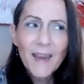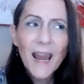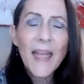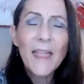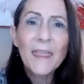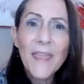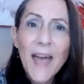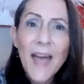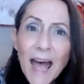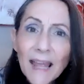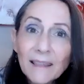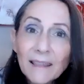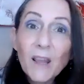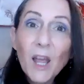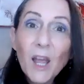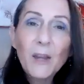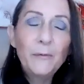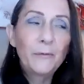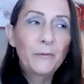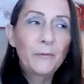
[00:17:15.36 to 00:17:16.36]
And that
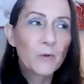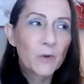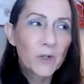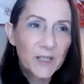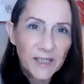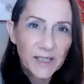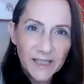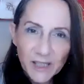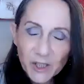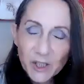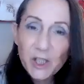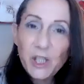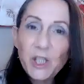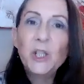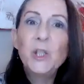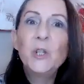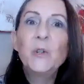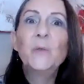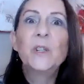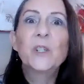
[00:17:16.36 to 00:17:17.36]
life force that is
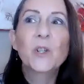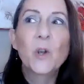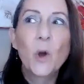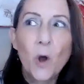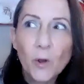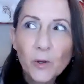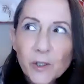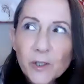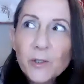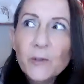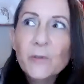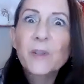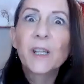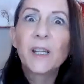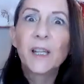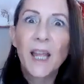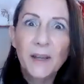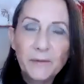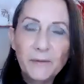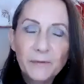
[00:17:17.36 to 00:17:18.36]
you is also the
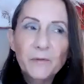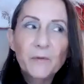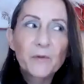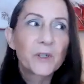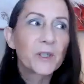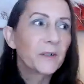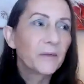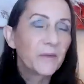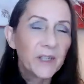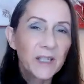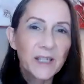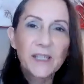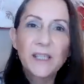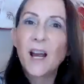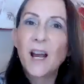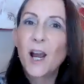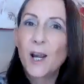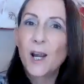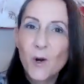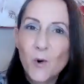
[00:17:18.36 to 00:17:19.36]
life force of the
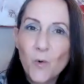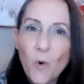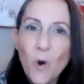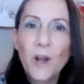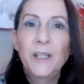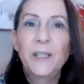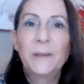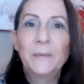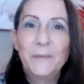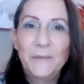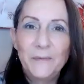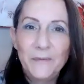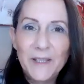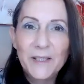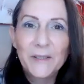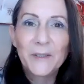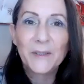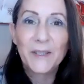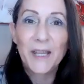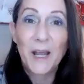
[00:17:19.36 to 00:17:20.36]
entire quantum
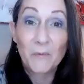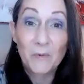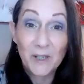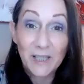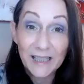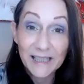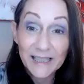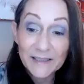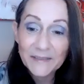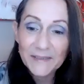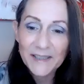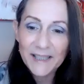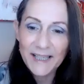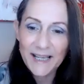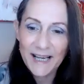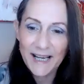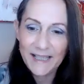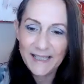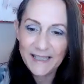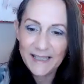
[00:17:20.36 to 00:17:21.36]
field that we're living
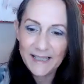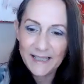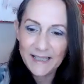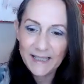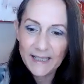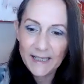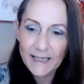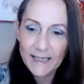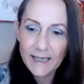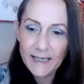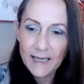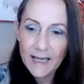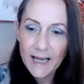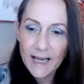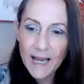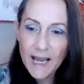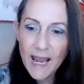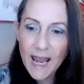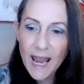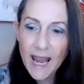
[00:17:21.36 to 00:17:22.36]
in.
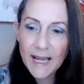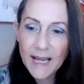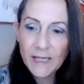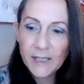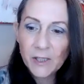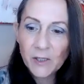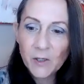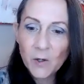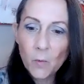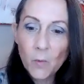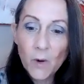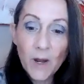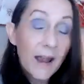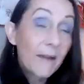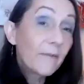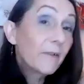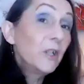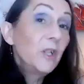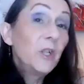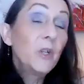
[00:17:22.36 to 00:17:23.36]
And so
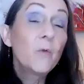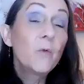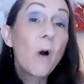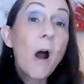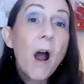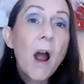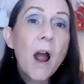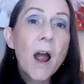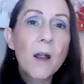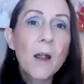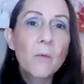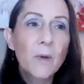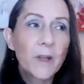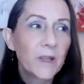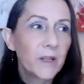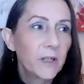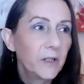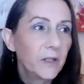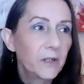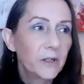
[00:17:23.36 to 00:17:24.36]
wherever you are,
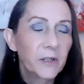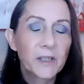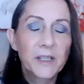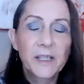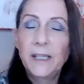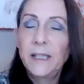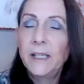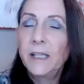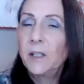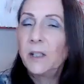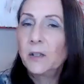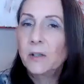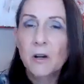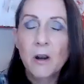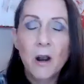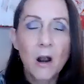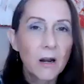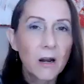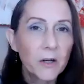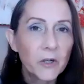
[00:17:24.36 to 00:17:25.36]
whether you're sitting in your
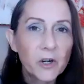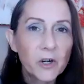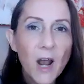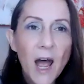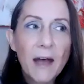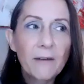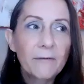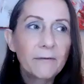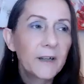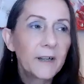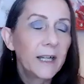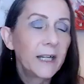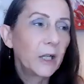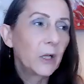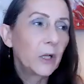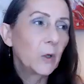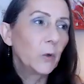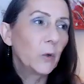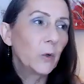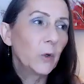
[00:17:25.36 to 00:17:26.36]
car in
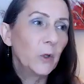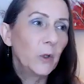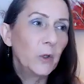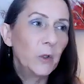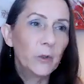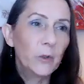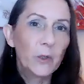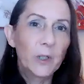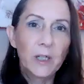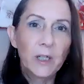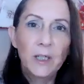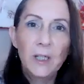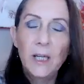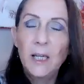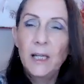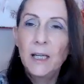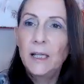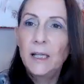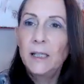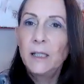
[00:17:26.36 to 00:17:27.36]
traffic, or you're,
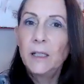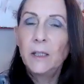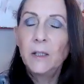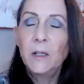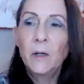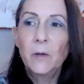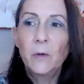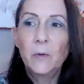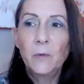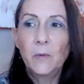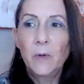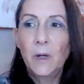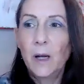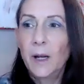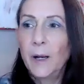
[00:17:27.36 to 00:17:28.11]
you know,